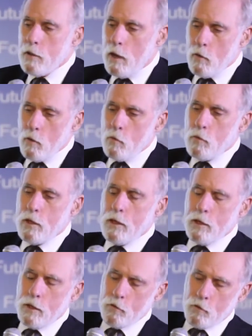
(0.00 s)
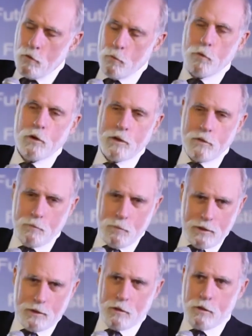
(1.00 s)
not only interpreting the
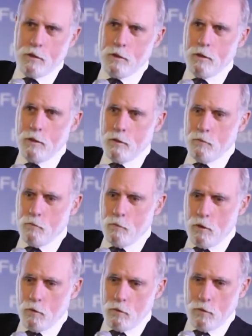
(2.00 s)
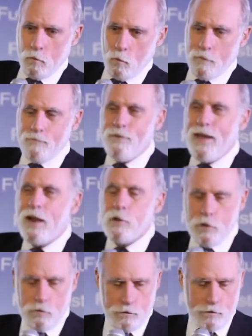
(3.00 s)
bits and what
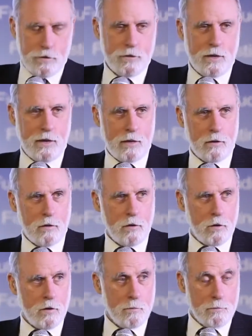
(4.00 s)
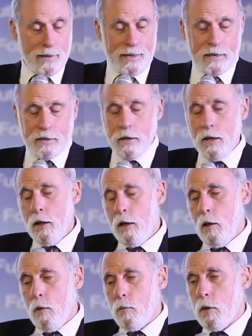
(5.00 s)
values did they mean,
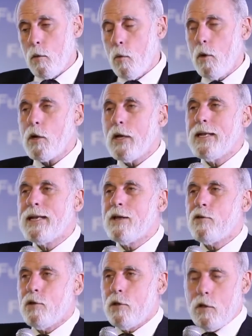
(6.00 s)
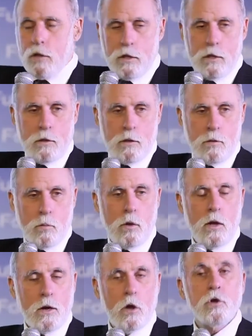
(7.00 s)
but what conditions
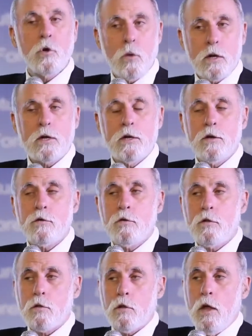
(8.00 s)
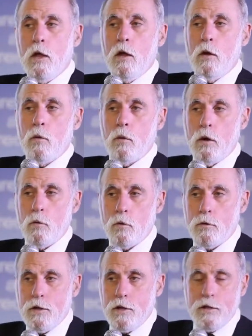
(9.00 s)
apply, under what conditions
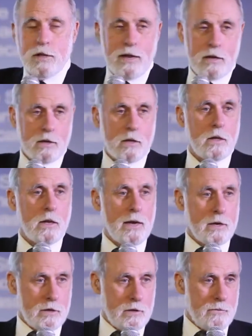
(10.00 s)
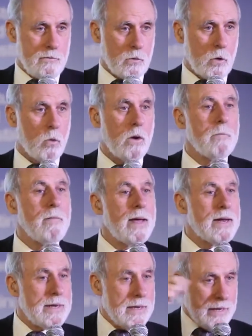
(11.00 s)
were these data collected? What
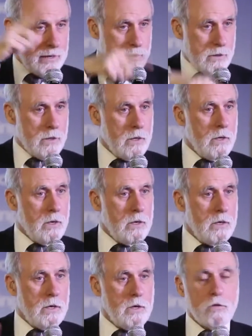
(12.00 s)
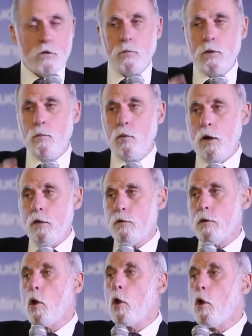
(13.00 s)
metadata needs to be
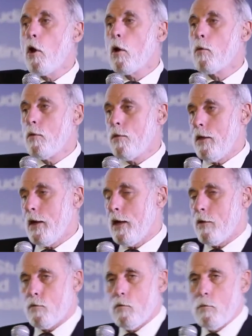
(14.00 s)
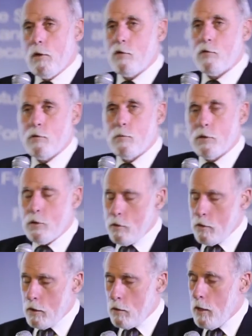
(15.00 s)
present along with the actual measured
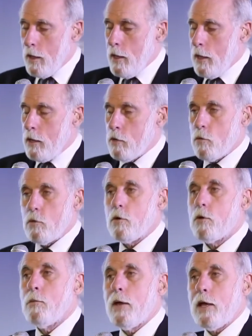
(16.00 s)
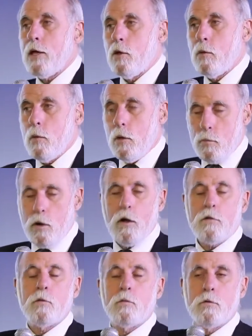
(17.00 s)
material in order to make it
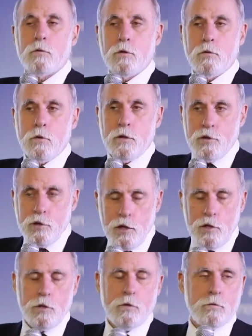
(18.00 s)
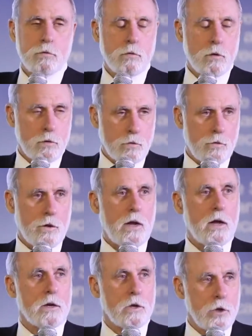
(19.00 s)
possible to continue to
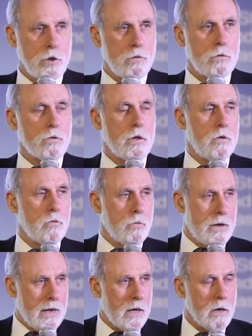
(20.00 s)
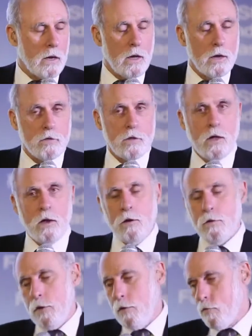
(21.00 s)
understand and use and reanalyze
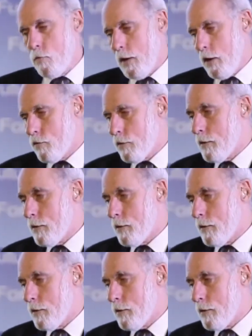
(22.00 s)
the information?